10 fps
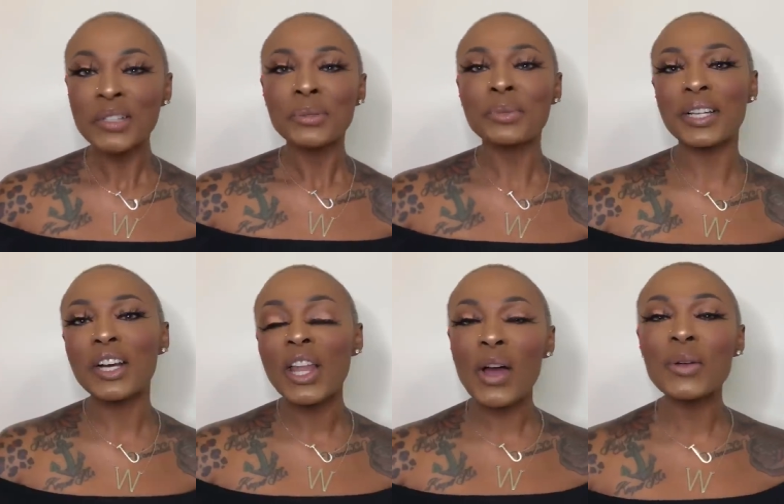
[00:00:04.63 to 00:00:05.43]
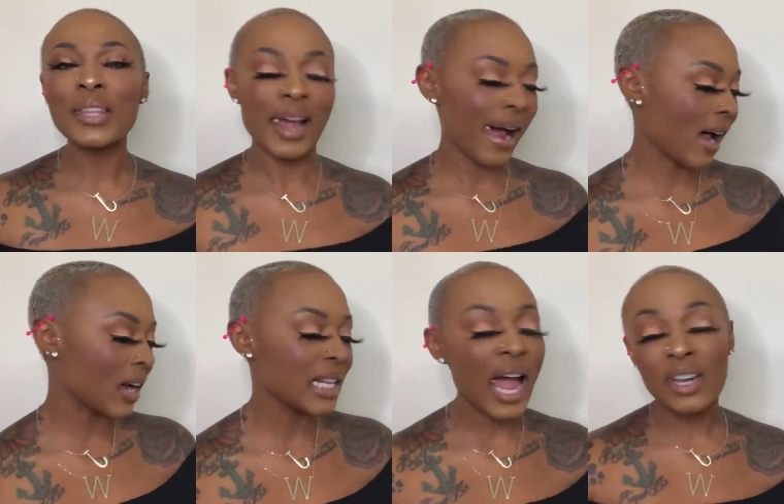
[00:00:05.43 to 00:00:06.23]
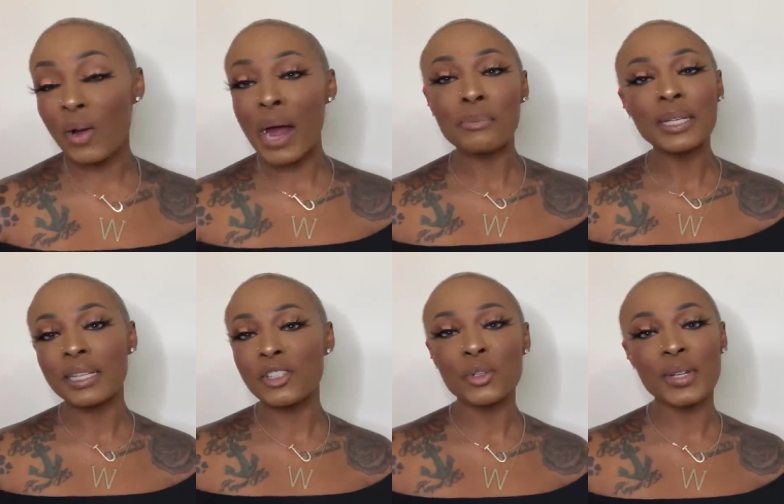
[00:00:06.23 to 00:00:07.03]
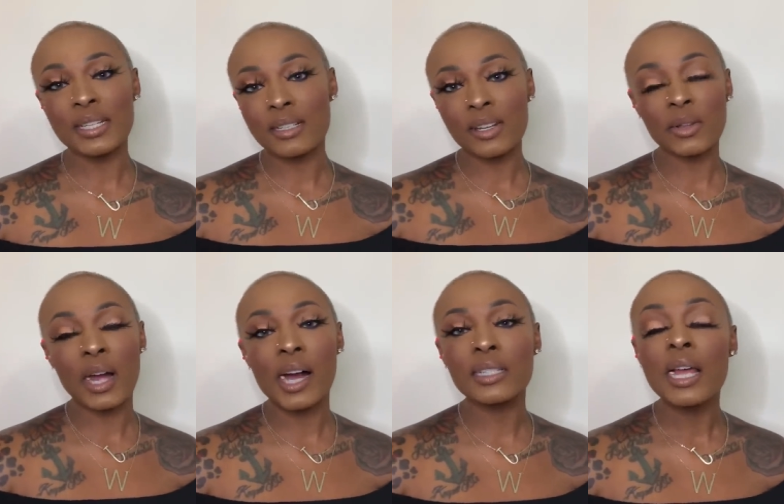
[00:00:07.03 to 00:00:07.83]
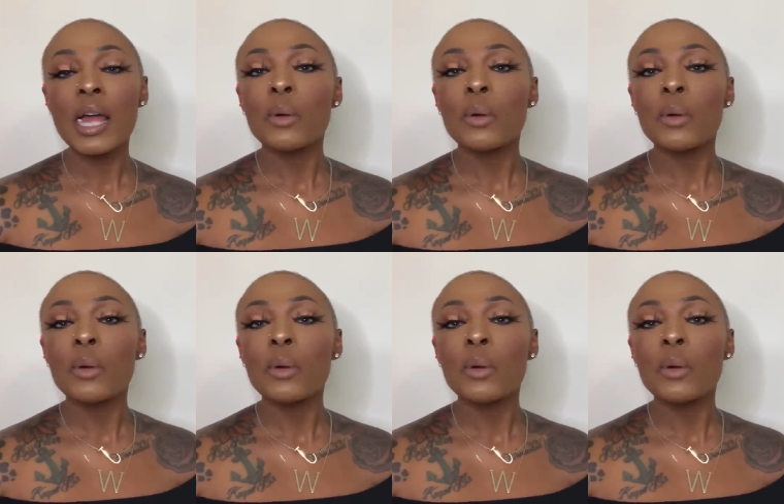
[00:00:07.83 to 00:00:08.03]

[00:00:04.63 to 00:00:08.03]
with a clothing haul, and y'all know I really enjoy these clothing hauls